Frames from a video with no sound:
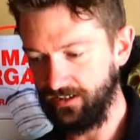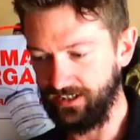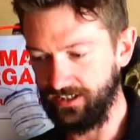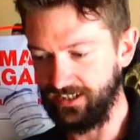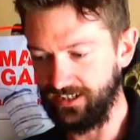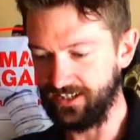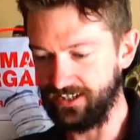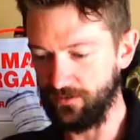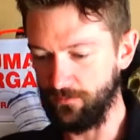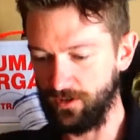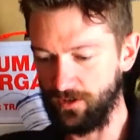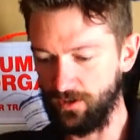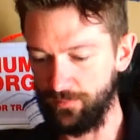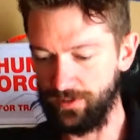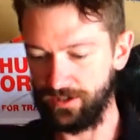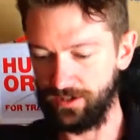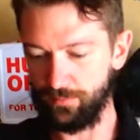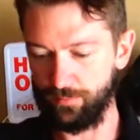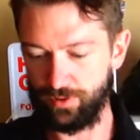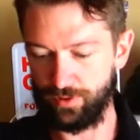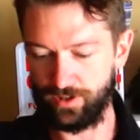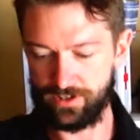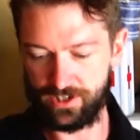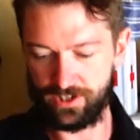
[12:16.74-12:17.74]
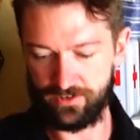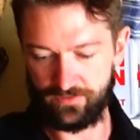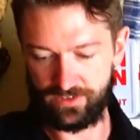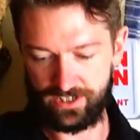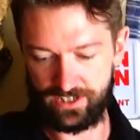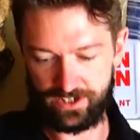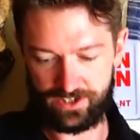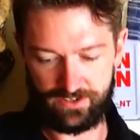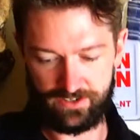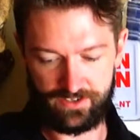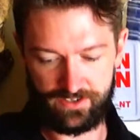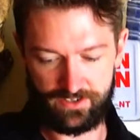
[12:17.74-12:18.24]
in case I want to make a bunch of
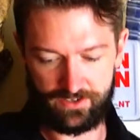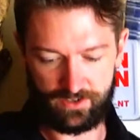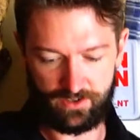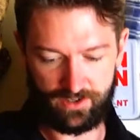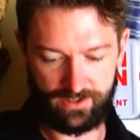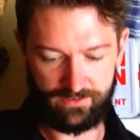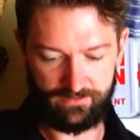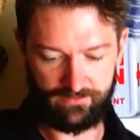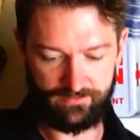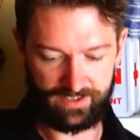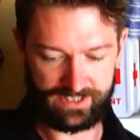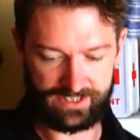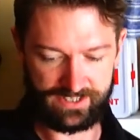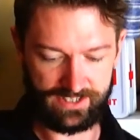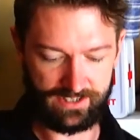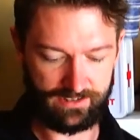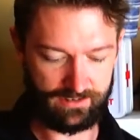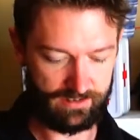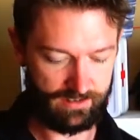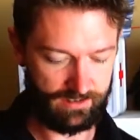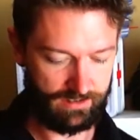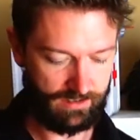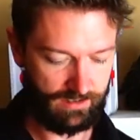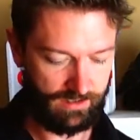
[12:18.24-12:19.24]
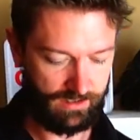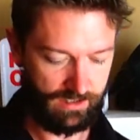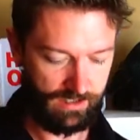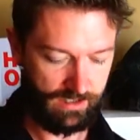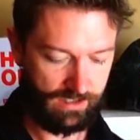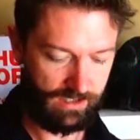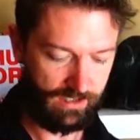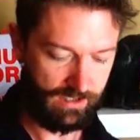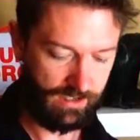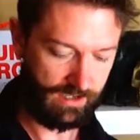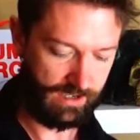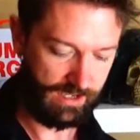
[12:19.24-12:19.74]
additions and try and fix it.
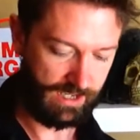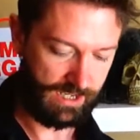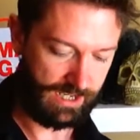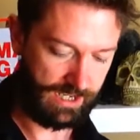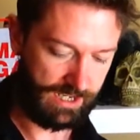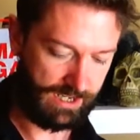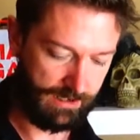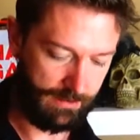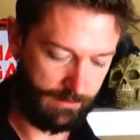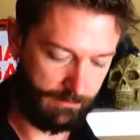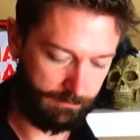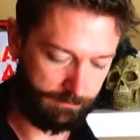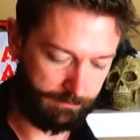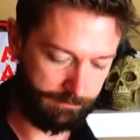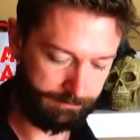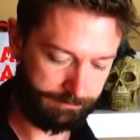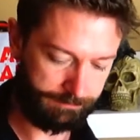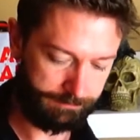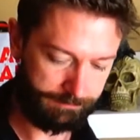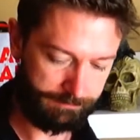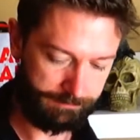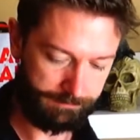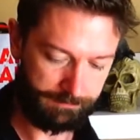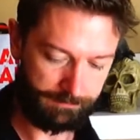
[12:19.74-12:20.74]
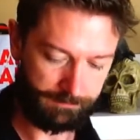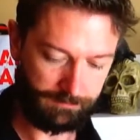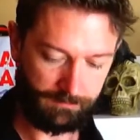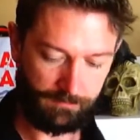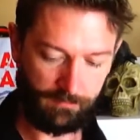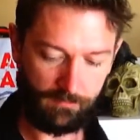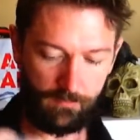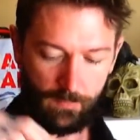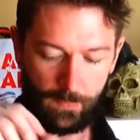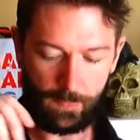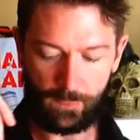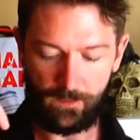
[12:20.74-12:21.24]

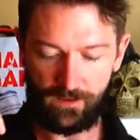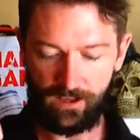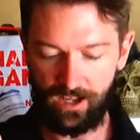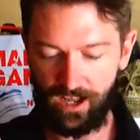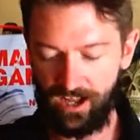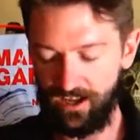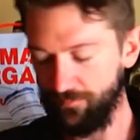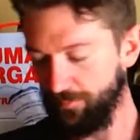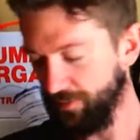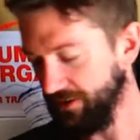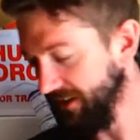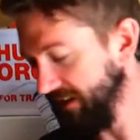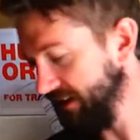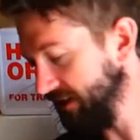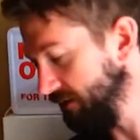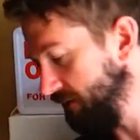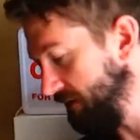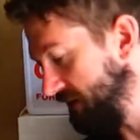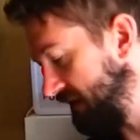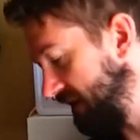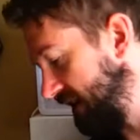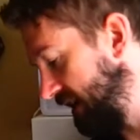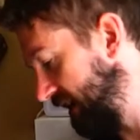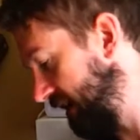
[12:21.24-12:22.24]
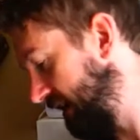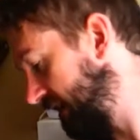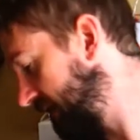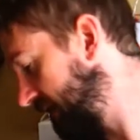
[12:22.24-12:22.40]
I've been using